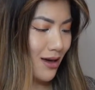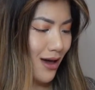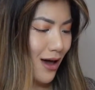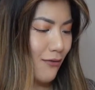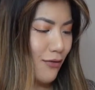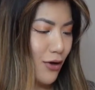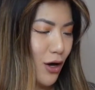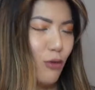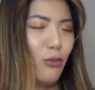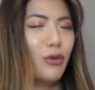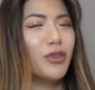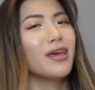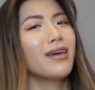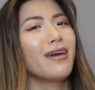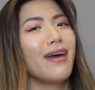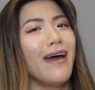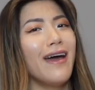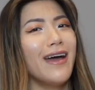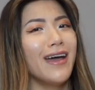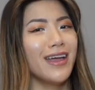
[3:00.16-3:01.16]
caviar with a
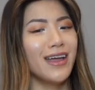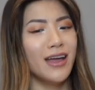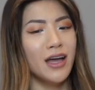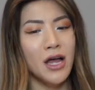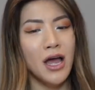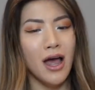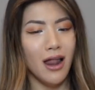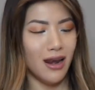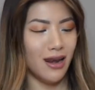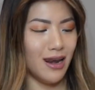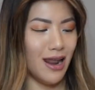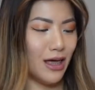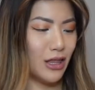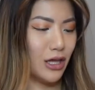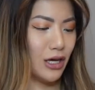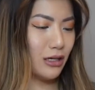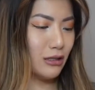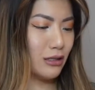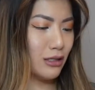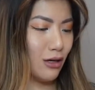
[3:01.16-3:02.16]
K
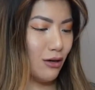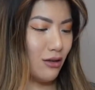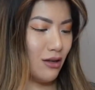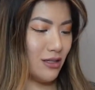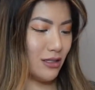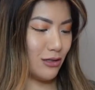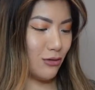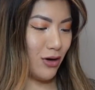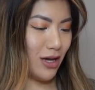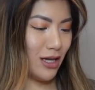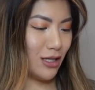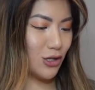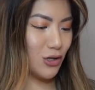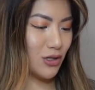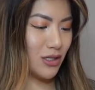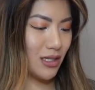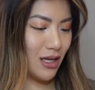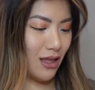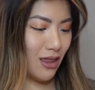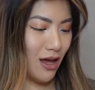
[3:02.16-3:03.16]
leather. So that's quite
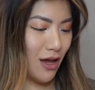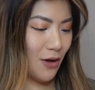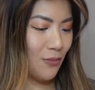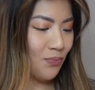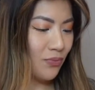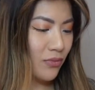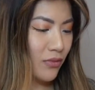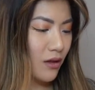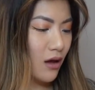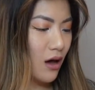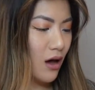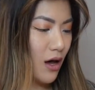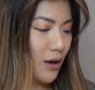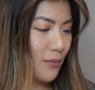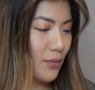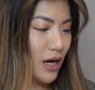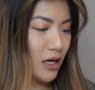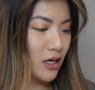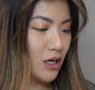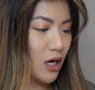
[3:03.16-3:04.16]
interesting there.
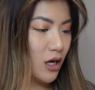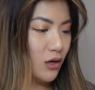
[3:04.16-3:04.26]
Um, and